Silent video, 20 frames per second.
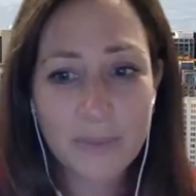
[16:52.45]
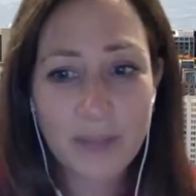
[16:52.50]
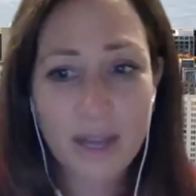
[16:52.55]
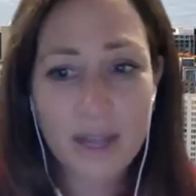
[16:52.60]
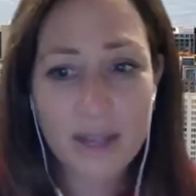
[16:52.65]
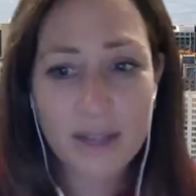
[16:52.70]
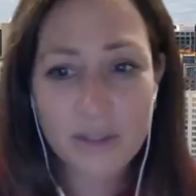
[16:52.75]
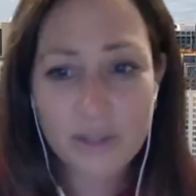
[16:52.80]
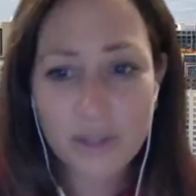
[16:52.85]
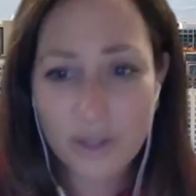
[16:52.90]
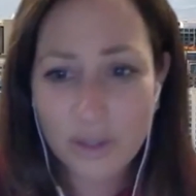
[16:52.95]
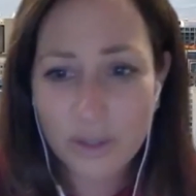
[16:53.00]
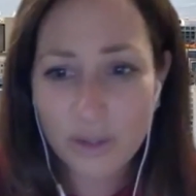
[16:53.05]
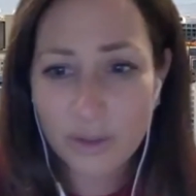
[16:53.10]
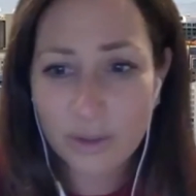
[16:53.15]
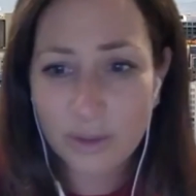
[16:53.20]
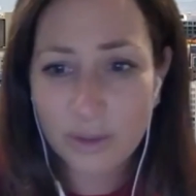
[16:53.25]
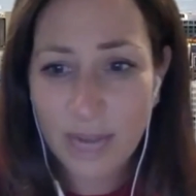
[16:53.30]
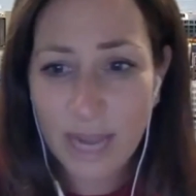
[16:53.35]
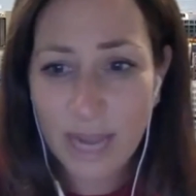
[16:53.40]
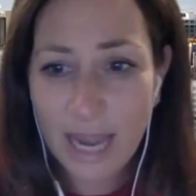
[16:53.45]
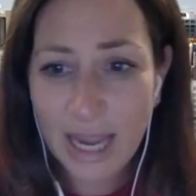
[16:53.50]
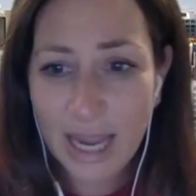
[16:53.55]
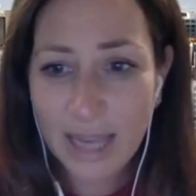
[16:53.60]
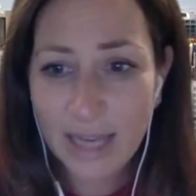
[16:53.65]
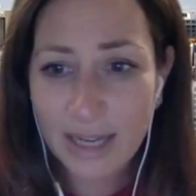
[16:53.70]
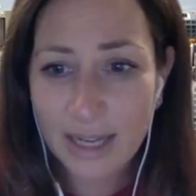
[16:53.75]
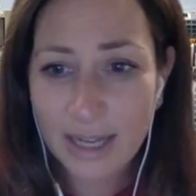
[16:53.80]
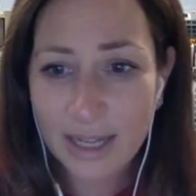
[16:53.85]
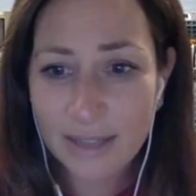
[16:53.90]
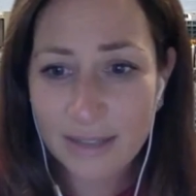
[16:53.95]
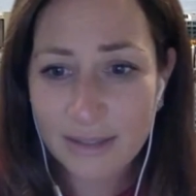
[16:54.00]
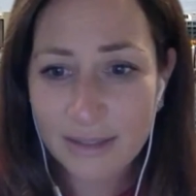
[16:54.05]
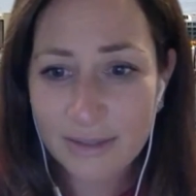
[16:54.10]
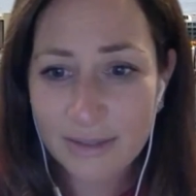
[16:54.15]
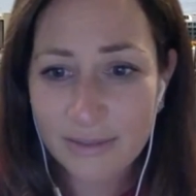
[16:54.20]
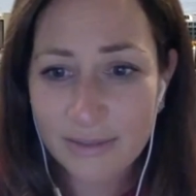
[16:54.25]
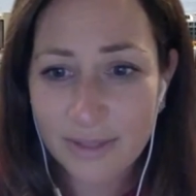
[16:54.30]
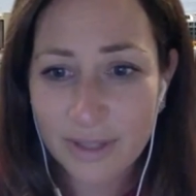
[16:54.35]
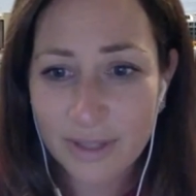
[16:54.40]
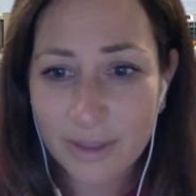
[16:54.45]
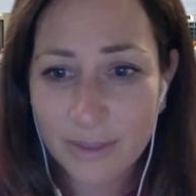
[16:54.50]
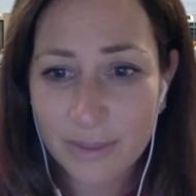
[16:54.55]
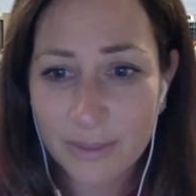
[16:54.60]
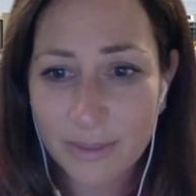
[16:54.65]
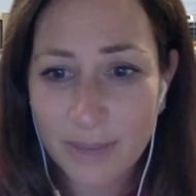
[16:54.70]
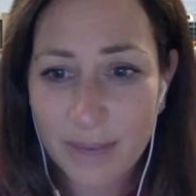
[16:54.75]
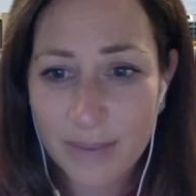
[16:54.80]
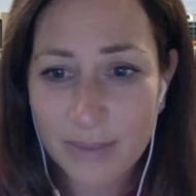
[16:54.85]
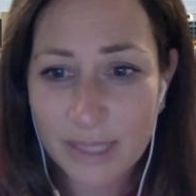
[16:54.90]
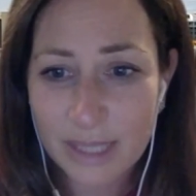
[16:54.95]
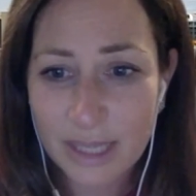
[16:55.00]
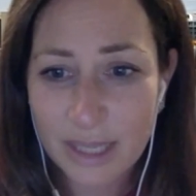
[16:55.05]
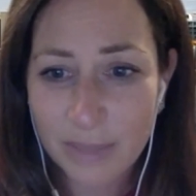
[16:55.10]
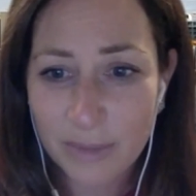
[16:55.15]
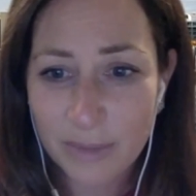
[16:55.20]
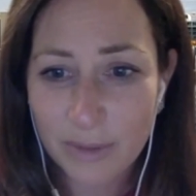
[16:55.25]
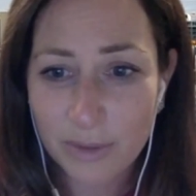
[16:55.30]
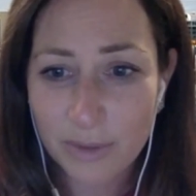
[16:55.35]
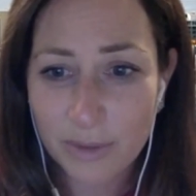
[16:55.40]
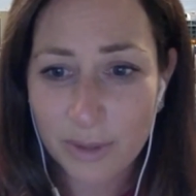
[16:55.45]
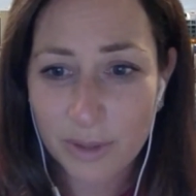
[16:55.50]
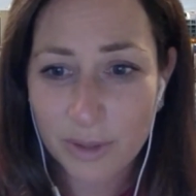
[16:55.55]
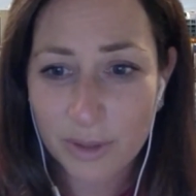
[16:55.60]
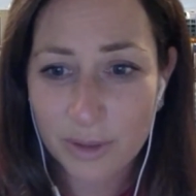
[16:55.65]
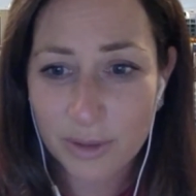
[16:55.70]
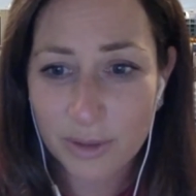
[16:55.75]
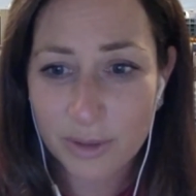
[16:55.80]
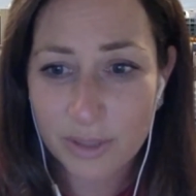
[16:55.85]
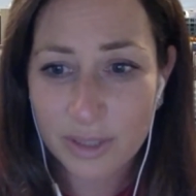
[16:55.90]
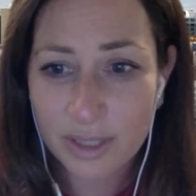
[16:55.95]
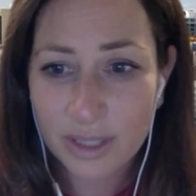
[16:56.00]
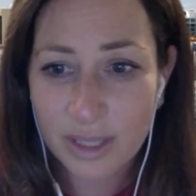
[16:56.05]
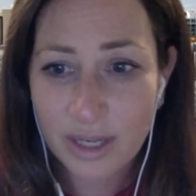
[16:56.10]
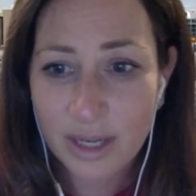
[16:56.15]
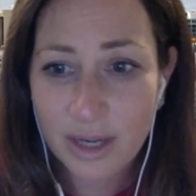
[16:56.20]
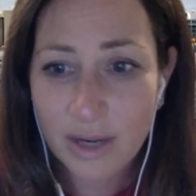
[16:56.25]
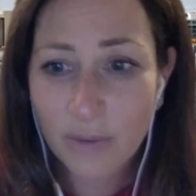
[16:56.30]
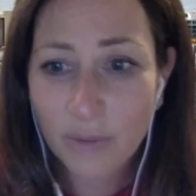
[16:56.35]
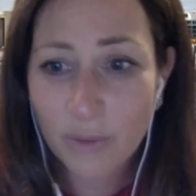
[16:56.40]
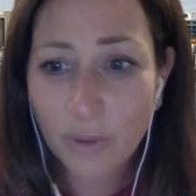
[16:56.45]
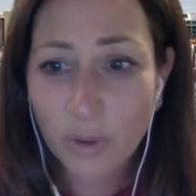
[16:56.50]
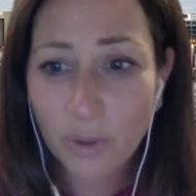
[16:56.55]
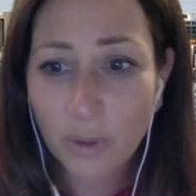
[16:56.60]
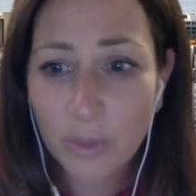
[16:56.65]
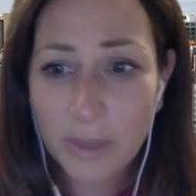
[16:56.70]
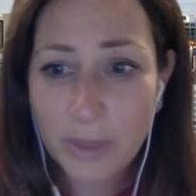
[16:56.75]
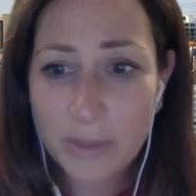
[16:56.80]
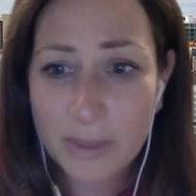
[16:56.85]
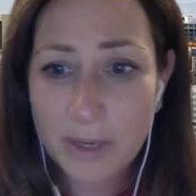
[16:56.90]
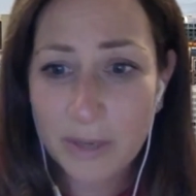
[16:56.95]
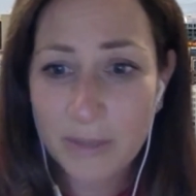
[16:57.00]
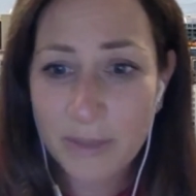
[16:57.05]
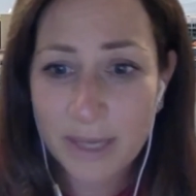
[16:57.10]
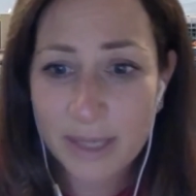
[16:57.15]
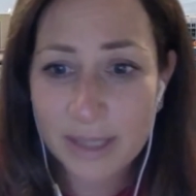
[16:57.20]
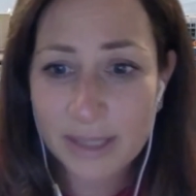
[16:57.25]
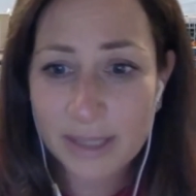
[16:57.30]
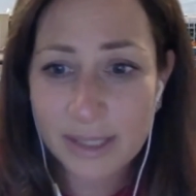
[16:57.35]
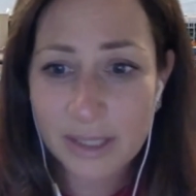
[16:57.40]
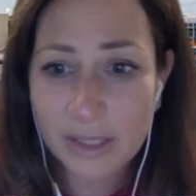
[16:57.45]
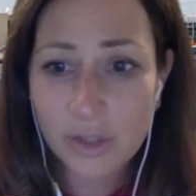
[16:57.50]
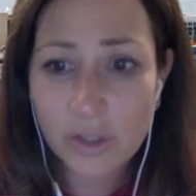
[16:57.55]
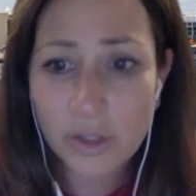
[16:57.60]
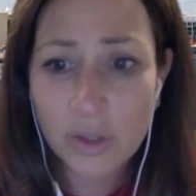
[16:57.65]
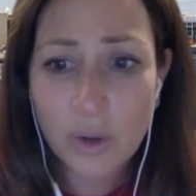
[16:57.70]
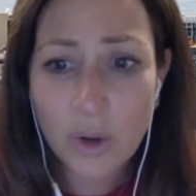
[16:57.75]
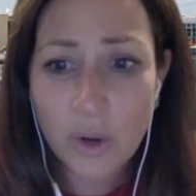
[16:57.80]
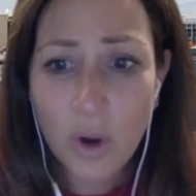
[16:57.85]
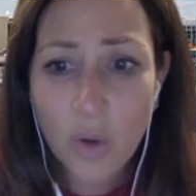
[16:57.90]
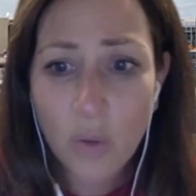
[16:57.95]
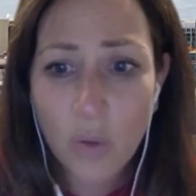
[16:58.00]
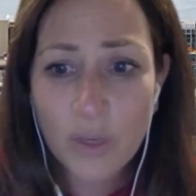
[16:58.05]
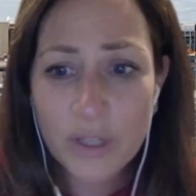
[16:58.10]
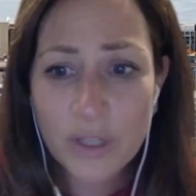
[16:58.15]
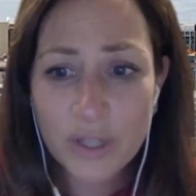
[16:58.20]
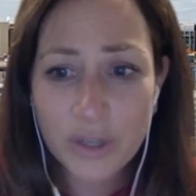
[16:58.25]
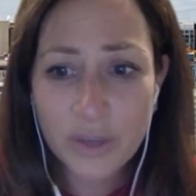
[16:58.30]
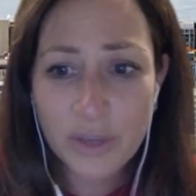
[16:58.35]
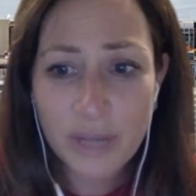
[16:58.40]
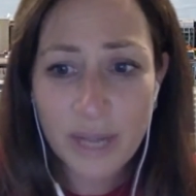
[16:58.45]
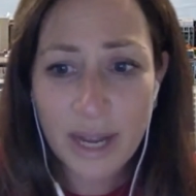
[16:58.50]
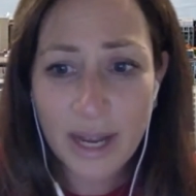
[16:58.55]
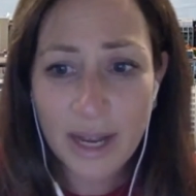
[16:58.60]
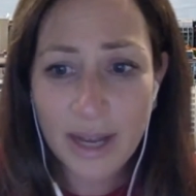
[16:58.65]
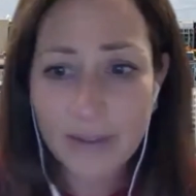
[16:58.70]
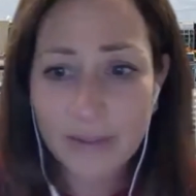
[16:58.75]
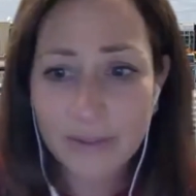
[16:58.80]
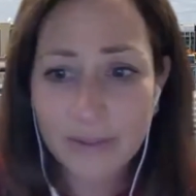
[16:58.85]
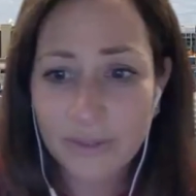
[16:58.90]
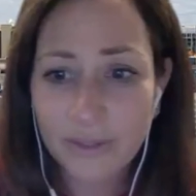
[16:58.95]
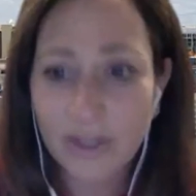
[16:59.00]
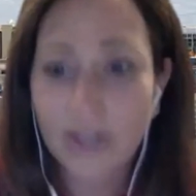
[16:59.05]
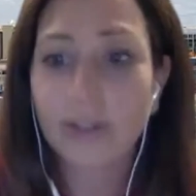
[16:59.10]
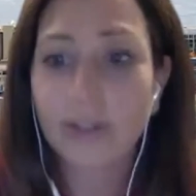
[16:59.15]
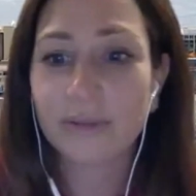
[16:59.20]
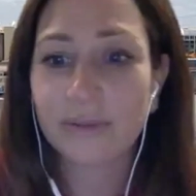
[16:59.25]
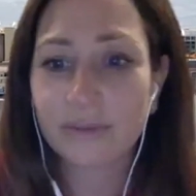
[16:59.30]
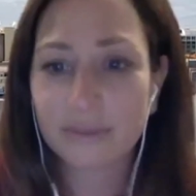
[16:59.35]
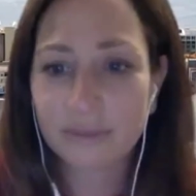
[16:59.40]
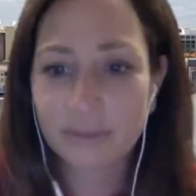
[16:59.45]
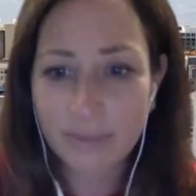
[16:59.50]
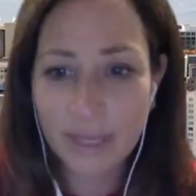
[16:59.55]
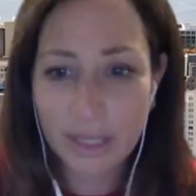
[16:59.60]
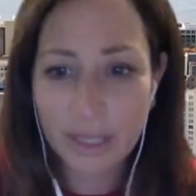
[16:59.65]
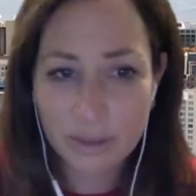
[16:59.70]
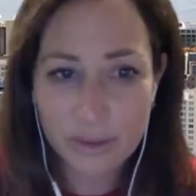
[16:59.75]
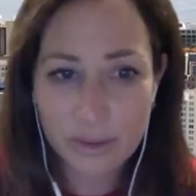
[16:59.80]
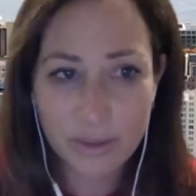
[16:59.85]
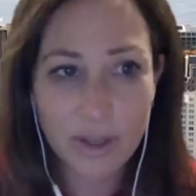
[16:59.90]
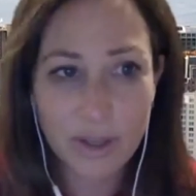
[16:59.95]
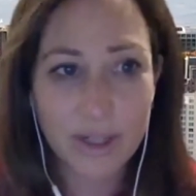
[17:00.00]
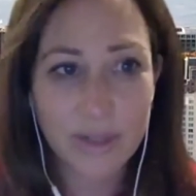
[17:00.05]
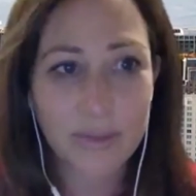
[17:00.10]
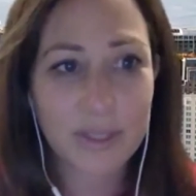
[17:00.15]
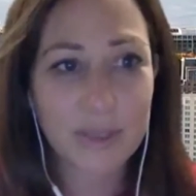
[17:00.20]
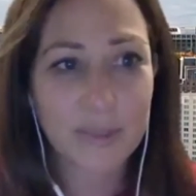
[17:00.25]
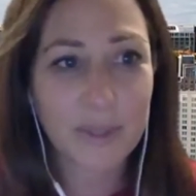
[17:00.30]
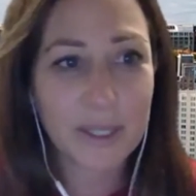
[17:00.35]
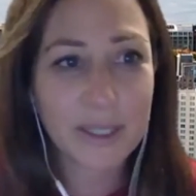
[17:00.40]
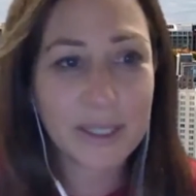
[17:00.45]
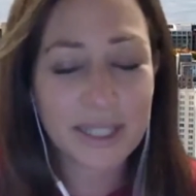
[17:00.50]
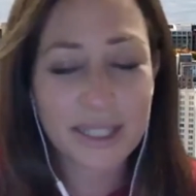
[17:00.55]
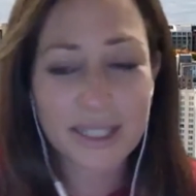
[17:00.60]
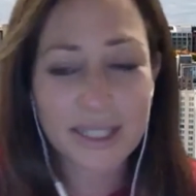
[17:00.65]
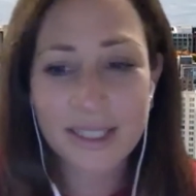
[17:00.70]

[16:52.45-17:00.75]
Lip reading: So Hannah from MCW wrote rural PM&R medicine. So we don't have, Michael's already responded.